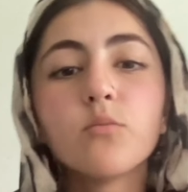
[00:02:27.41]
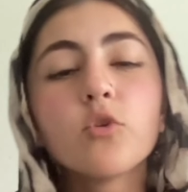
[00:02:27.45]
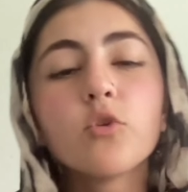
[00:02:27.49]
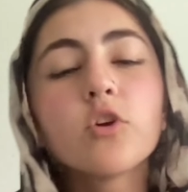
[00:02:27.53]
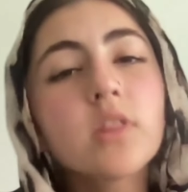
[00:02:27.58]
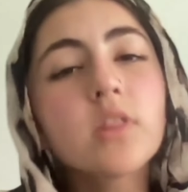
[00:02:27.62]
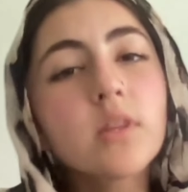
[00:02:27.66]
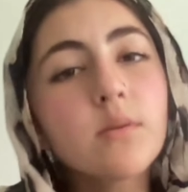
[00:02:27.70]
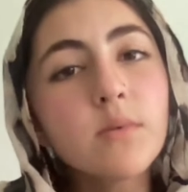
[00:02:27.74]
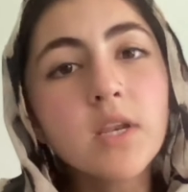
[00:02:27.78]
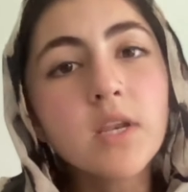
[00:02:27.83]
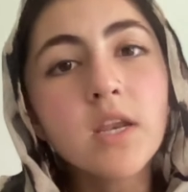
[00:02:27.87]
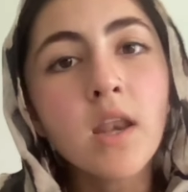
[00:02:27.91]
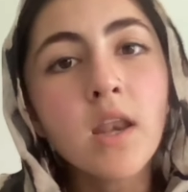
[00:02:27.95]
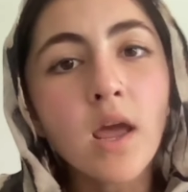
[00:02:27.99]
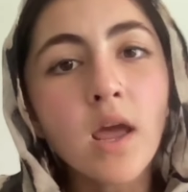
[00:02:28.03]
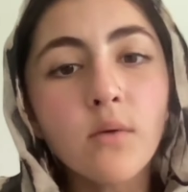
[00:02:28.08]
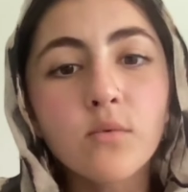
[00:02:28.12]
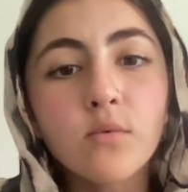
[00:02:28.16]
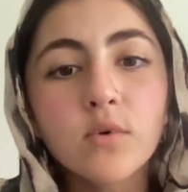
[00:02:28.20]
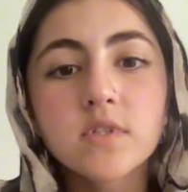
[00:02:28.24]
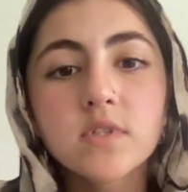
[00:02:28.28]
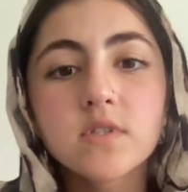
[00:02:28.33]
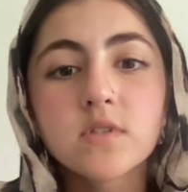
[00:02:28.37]
The more
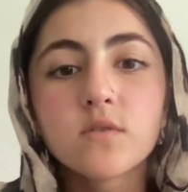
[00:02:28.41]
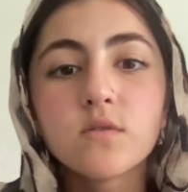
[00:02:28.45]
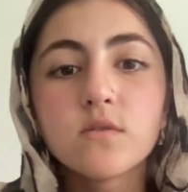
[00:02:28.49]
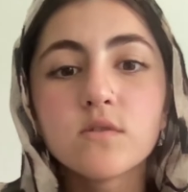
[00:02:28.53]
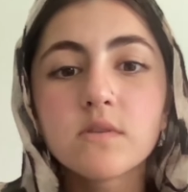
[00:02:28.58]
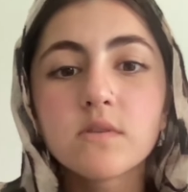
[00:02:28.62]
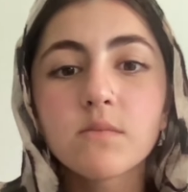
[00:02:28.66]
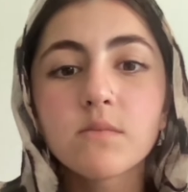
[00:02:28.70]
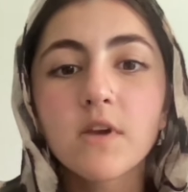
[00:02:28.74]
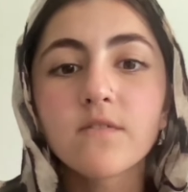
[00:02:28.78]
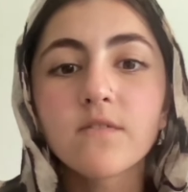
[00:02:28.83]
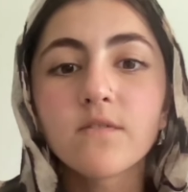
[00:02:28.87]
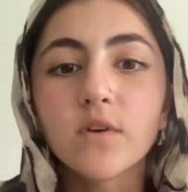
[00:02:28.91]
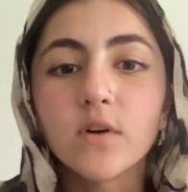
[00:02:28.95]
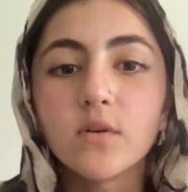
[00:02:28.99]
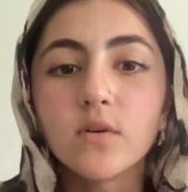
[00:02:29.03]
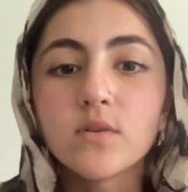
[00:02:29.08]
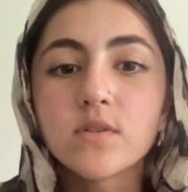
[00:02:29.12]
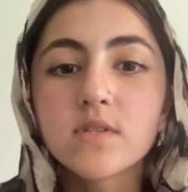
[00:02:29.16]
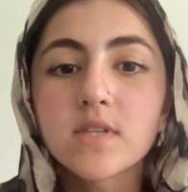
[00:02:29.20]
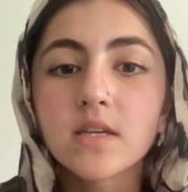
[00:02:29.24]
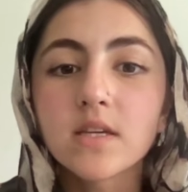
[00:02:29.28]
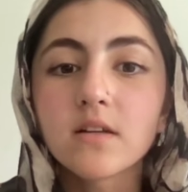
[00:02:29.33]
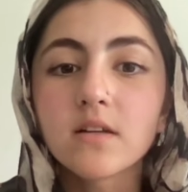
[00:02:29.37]
limited I was to using my
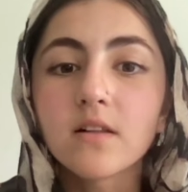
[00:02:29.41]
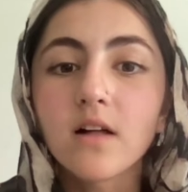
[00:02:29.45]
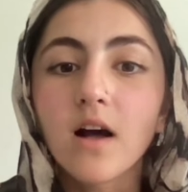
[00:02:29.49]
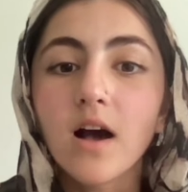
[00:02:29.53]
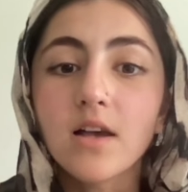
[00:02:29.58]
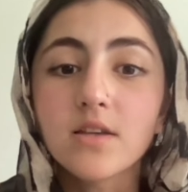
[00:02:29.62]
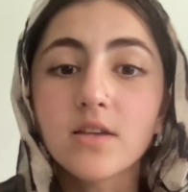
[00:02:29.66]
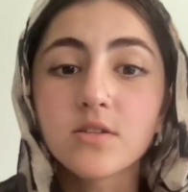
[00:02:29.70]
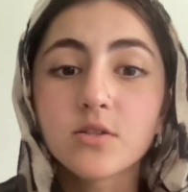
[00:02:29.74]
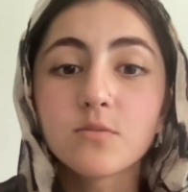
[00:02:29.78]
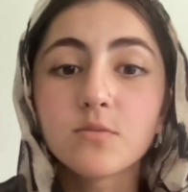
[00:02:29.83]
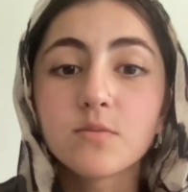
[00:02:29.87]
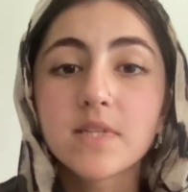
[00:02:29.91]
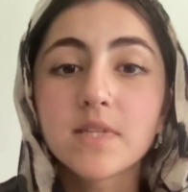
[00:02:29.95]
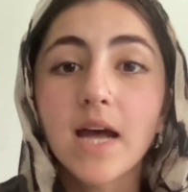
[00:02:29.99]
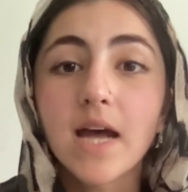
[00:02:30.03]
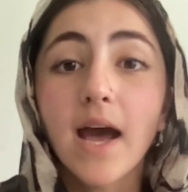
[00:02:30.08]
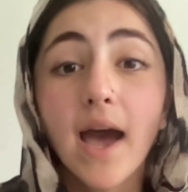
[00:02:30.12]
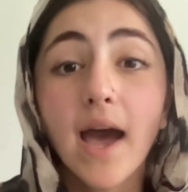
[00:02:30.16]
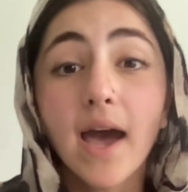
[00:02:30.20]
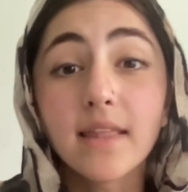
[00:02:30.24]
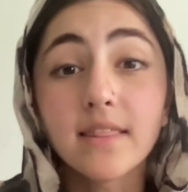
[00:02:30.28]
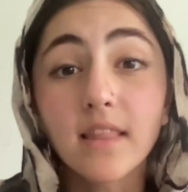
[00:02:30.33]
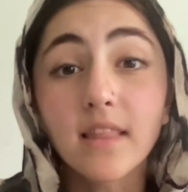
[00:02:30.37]
phones in classrooms
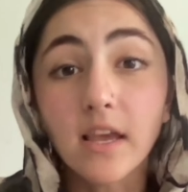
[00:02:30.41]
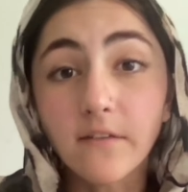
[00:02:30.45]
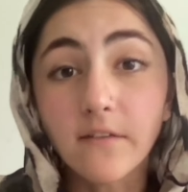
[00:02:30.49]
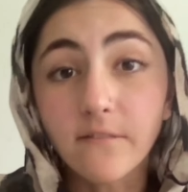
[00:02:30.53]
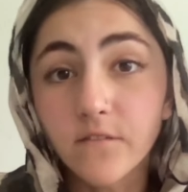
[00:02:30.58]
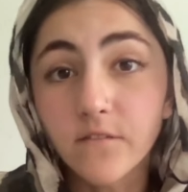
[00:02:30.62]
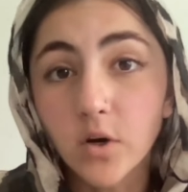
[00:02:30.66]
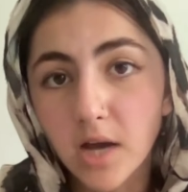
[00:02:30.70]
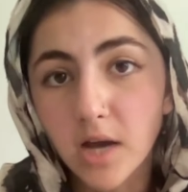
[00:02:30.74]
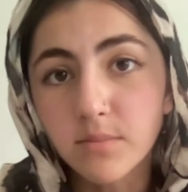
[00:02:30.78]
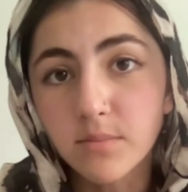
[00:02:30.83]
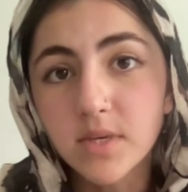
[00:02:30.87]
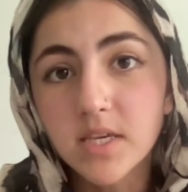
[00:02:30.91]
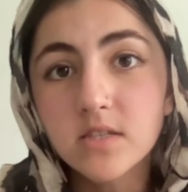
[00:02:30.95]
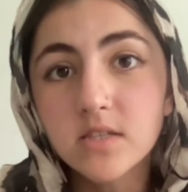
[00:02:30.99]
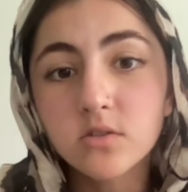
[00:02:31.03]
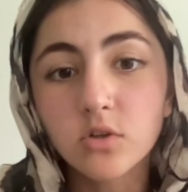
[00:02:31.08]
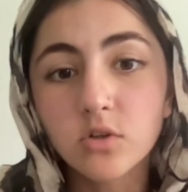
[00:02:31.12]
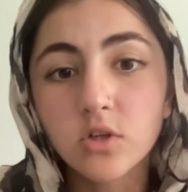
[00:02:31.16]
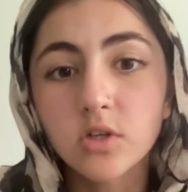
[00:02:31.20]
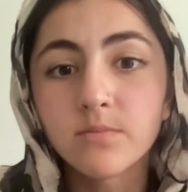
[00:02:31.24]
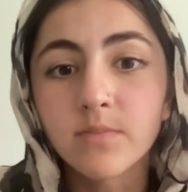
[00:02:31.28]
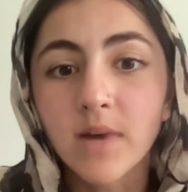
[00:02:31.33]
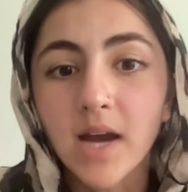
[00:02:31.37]
that had own
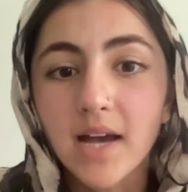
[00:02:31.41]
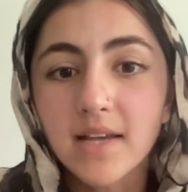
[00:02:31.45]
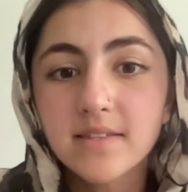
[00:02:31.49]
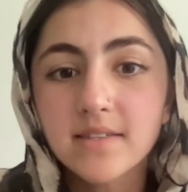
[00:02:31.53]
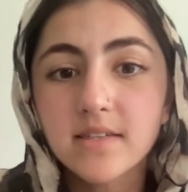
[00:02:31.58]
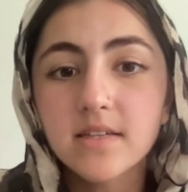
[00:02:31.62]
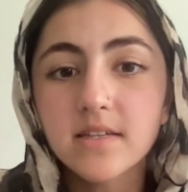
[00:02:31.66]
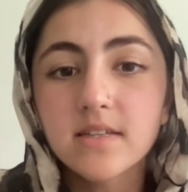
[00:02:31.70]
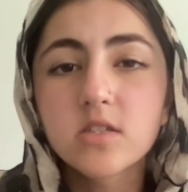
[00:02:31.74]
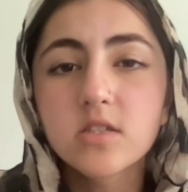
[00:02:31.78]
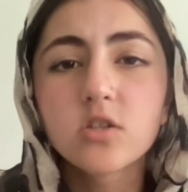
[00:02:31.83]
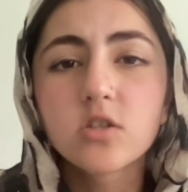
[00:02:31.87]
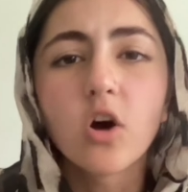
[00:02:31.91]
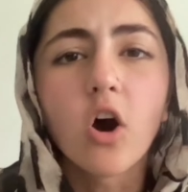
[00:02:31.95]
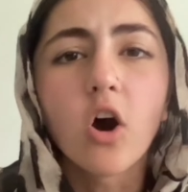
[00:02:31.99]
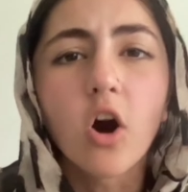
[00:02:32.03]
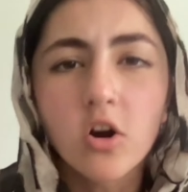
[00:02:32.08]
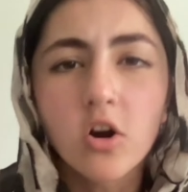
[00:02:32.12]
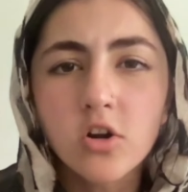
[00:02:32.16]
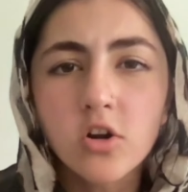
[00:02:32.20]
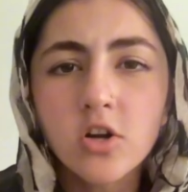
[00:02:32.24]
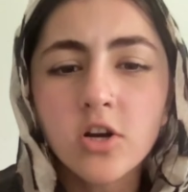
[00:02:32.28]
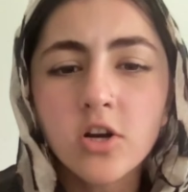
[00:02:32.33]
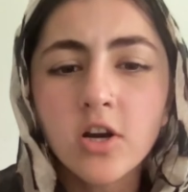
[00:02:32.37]
cubbies or baskets, the
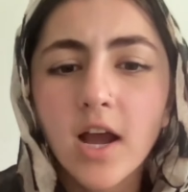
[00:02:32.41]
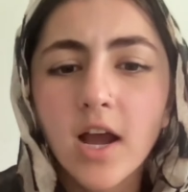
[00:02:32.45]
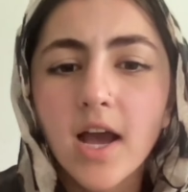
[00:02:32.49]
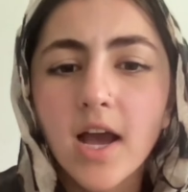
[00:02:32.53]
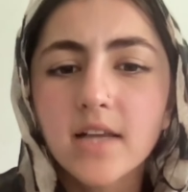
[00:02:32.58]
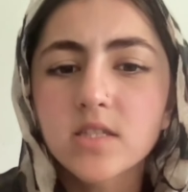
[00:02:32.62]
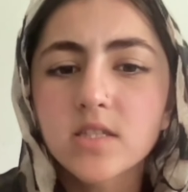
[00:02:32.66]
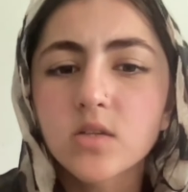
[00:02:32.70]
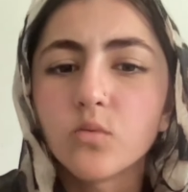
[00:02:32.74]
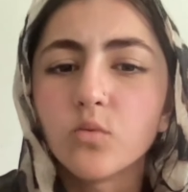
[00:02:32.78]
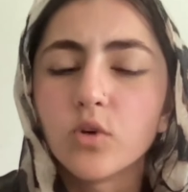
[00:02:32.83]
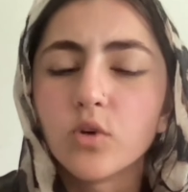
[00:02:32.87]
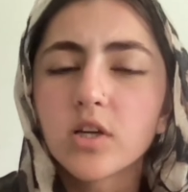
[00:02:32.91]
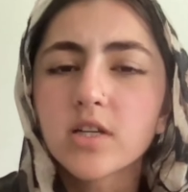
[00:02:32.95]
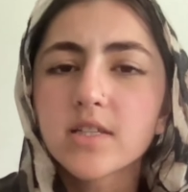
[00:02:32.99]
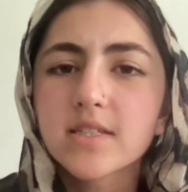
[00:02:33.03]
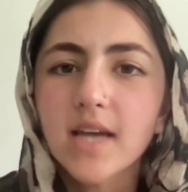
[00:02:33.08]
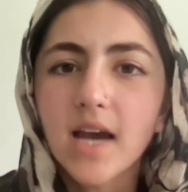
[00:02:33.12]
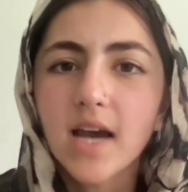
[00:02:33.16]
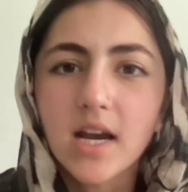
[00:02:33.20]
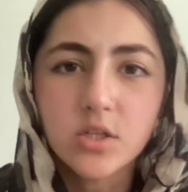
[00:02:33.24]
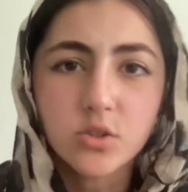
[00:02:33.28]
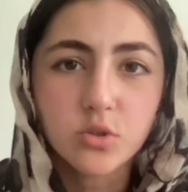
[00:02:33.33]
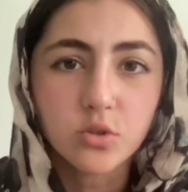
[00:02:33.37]
harder I had to
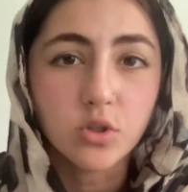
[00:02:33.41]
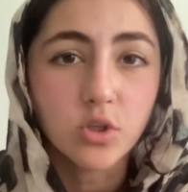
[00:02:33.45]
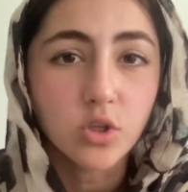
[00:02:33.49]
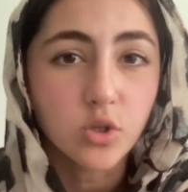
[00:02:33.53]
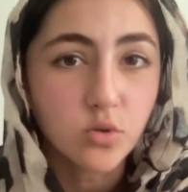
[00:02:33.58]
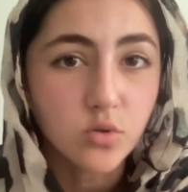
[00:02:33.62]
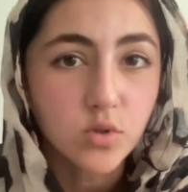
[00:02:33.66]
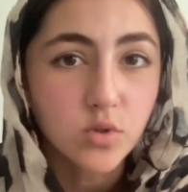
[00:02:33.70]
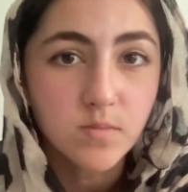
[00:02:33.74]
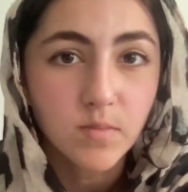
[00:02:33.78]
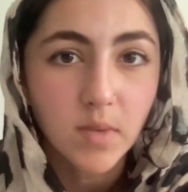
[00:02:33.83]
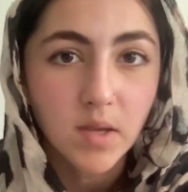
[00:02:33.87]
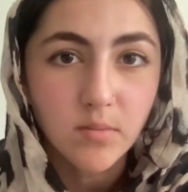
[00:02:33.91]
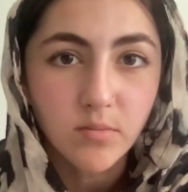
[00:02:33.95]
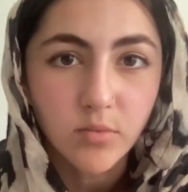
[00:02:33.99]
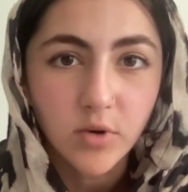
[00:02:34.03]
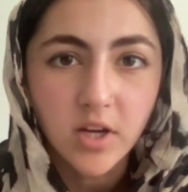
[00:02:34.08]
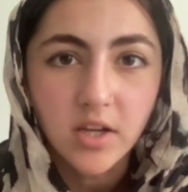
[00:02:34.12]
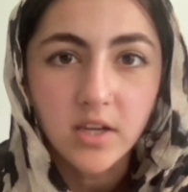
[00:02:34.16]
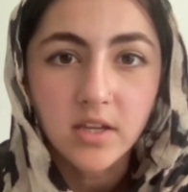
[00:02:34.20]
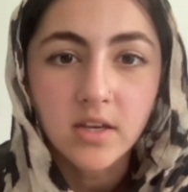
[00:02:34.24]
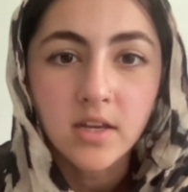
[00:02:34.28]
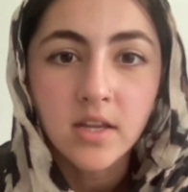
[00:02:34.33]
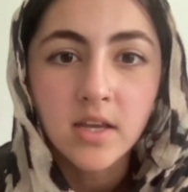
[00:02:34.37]
work to actually use my
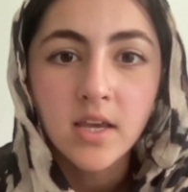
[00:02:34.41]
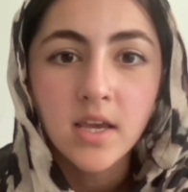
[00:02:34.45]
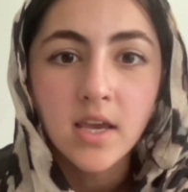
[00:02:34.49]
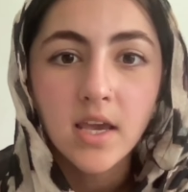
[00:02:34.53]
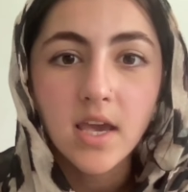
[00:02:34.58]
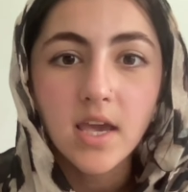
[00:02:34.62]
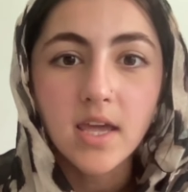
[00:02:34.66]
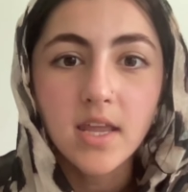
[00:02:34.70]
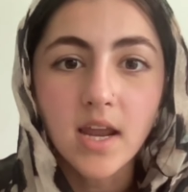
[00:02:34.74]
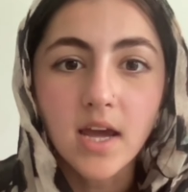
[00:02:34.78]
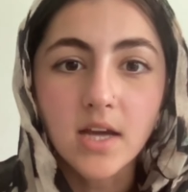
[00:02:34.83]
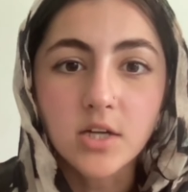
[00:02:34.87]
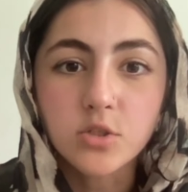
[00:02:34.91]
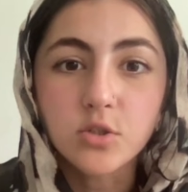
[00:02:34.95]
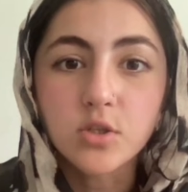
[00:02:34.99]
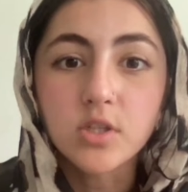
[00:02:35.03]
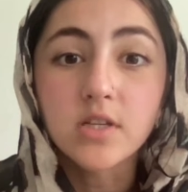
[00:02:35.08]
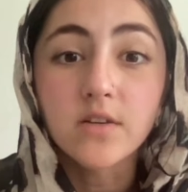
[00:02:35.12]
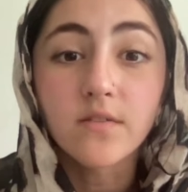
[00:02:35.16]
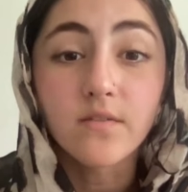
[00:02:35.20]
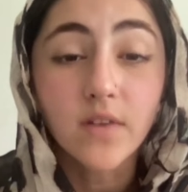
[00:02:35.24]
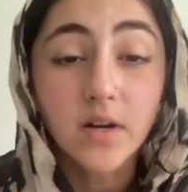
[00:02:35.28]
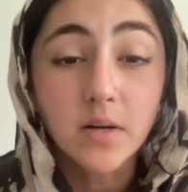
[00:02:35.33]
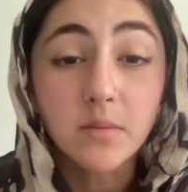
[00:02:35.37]
brain and
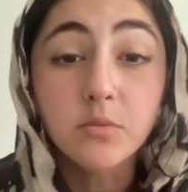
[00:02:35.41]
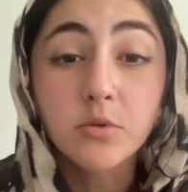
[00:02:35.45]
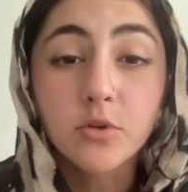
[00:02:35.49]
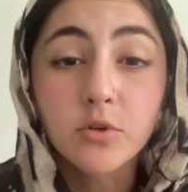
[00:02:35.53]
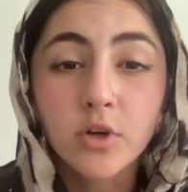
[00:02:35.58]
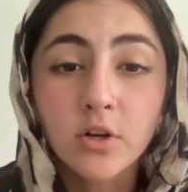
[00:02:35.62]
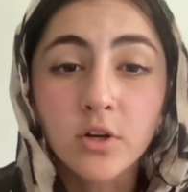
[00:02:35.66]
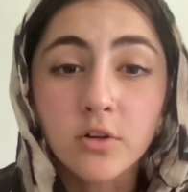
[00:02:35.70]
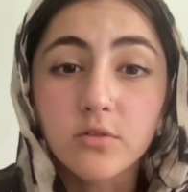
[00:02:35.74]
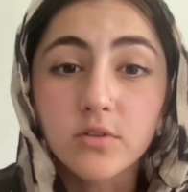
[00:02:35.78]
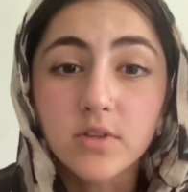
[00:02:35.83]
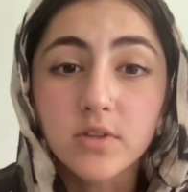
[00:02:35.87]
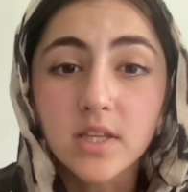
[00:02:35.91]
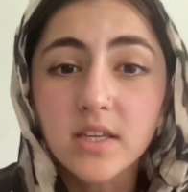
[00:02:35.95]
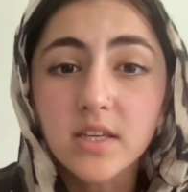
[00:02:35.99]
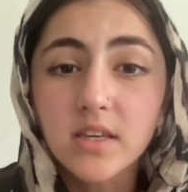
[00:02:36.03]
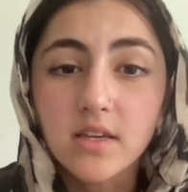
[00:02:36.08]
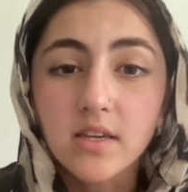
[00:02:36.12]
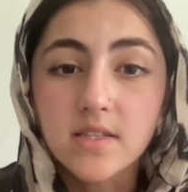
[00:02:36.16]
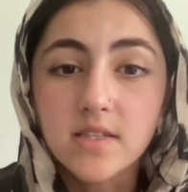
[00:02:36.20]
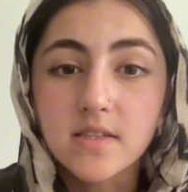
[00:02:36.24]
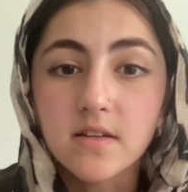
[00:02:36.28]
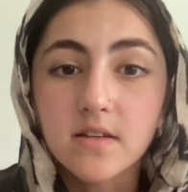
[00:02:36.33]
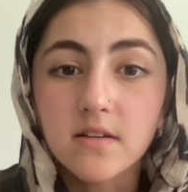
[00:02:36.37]
actually develop critical
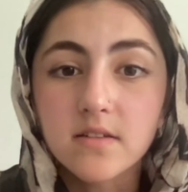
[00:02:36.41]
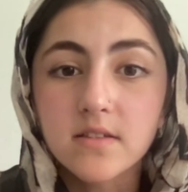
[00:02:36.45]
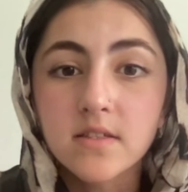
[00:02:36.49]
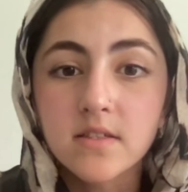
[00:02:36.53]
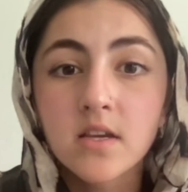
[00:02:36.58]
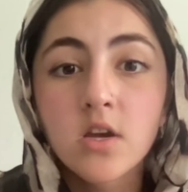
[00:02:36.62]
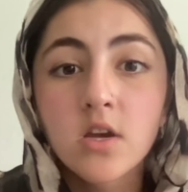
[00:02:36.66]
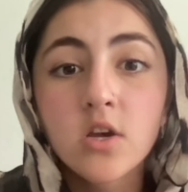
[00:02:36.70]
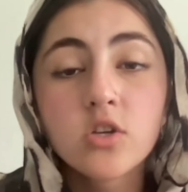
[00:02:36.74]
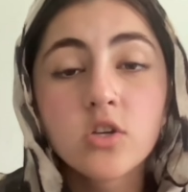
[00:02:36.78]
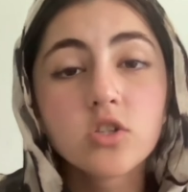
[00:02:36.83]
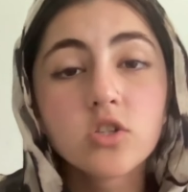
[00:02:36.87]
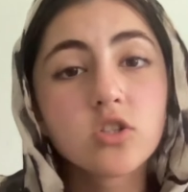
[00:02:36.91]
thinking skills.